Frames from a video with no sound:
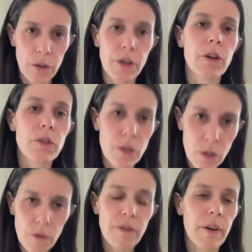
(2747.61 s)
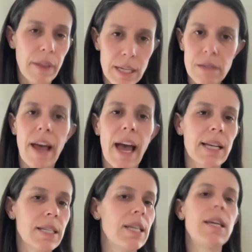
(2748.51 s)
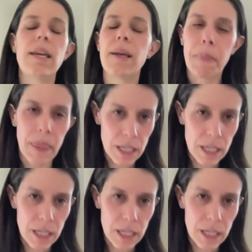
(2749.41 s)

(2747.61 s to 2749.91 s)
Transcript: you're due for this vaccine